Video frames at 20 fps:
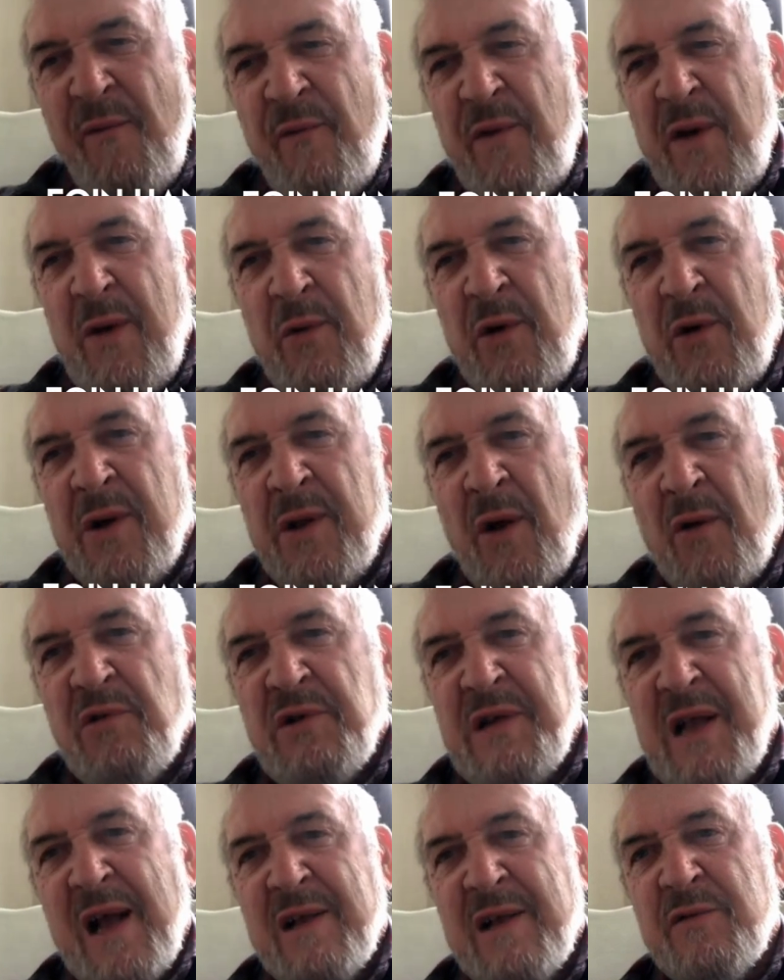Every
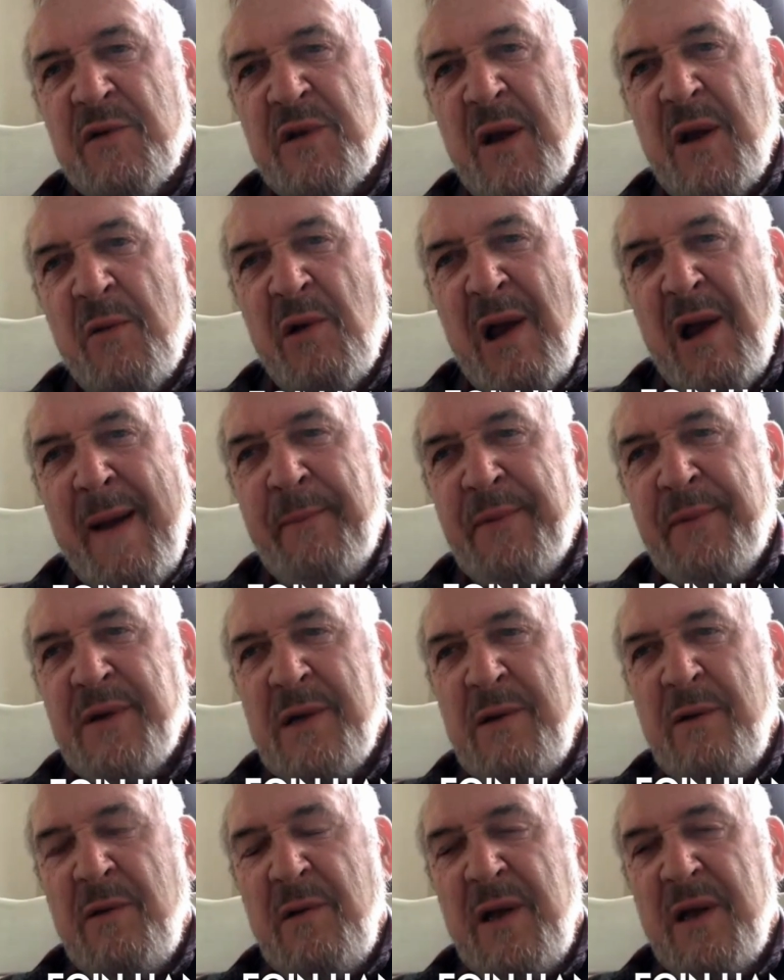one of those lads, they were
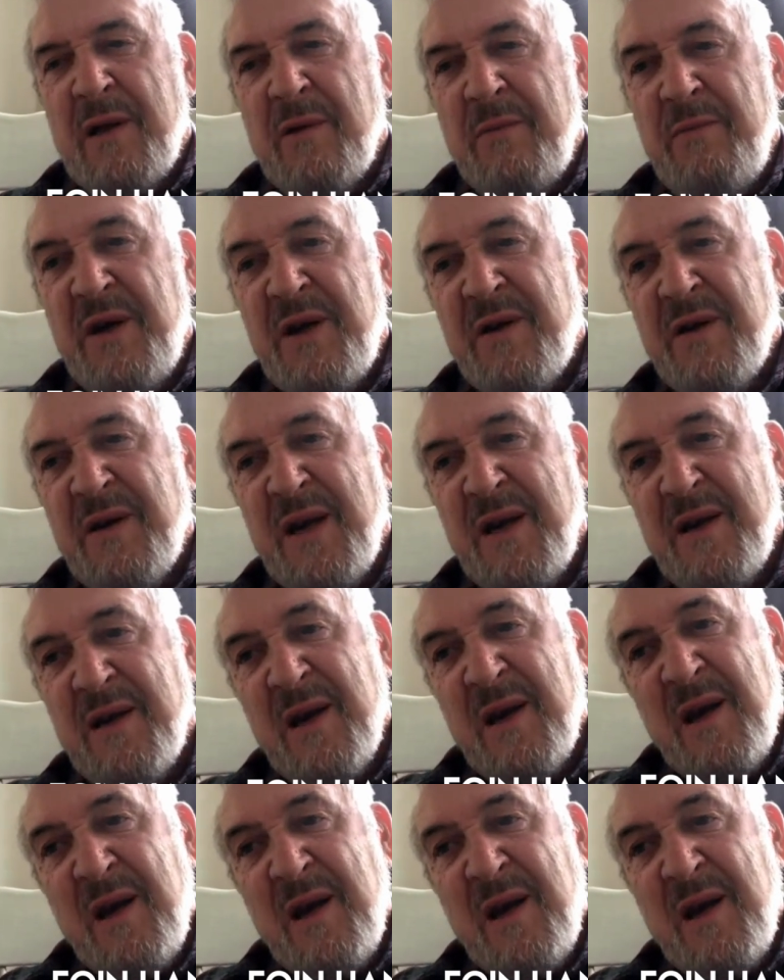absolutely committed.